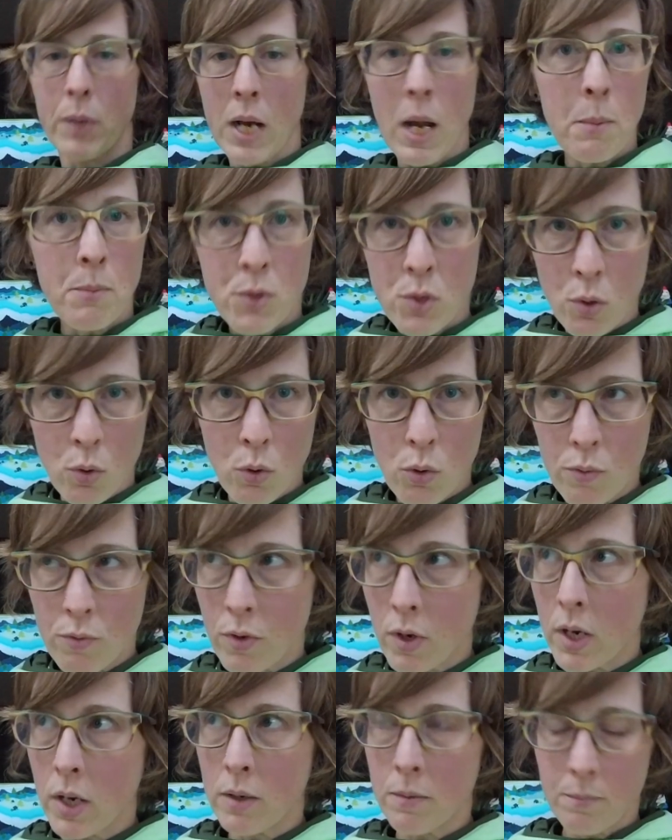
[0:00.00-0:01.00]
I'm so over
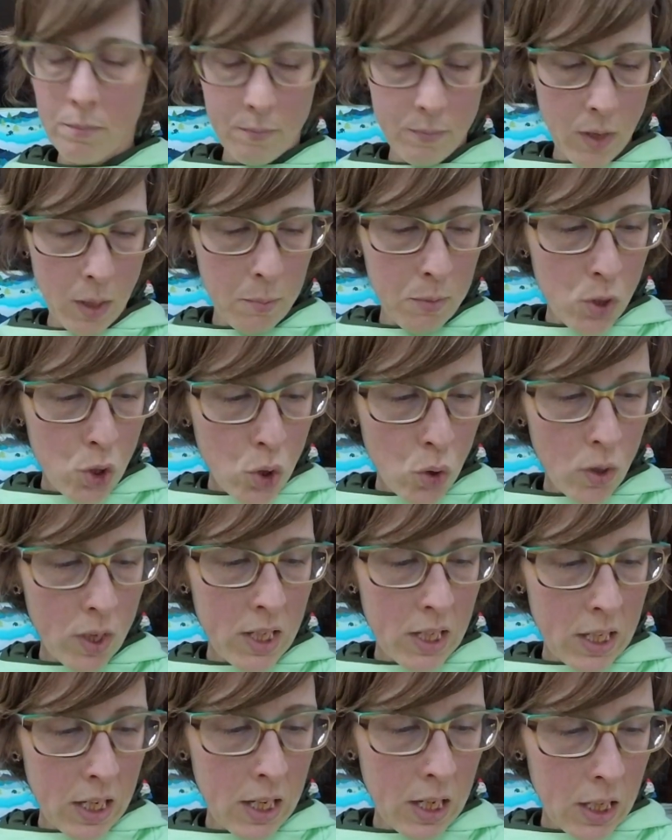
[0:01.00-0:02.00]
it. I'm
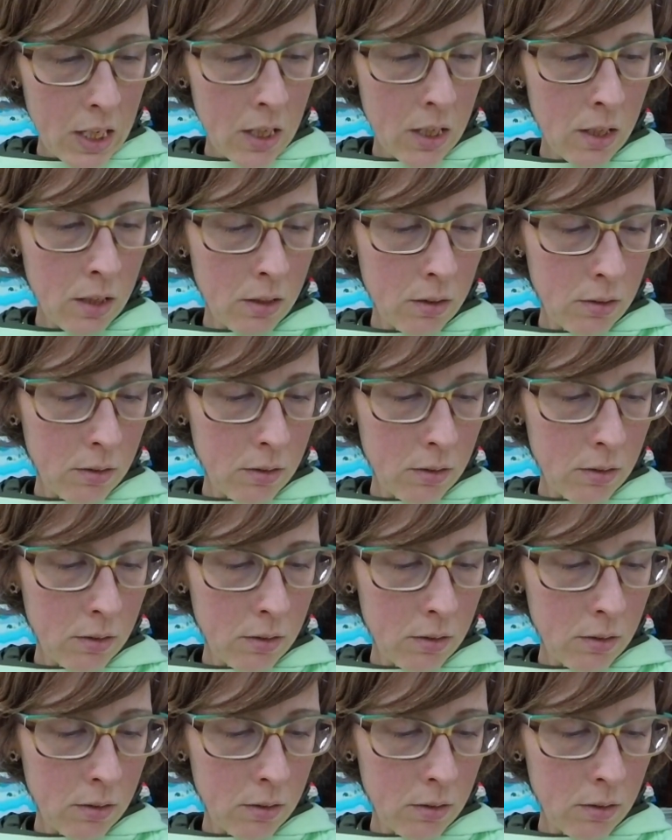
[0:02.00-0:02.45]
enjoying knitting.